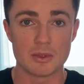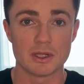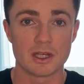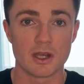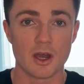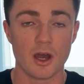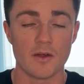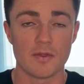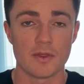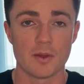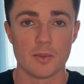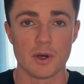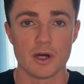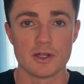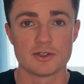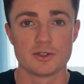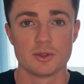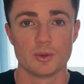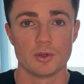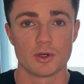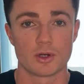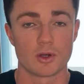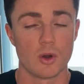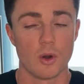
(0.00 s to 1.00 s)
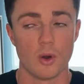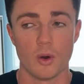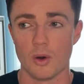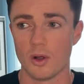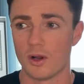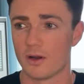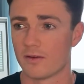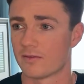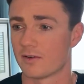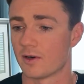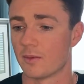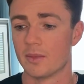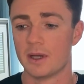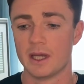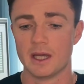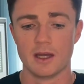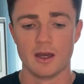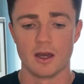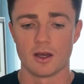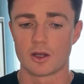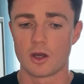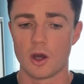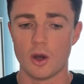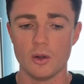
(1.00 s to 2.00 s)
got them onto a call from
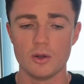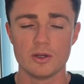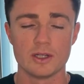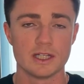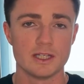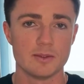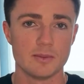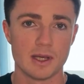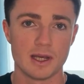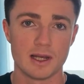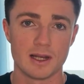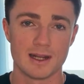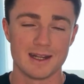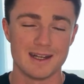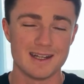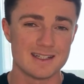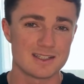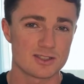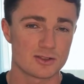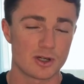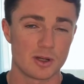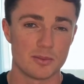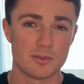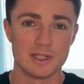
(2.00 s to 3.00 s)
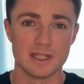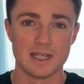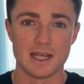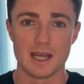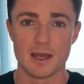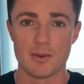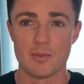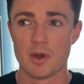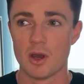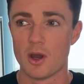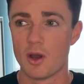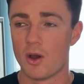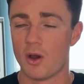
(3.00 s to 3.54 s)
a cold email, an Instagram DM,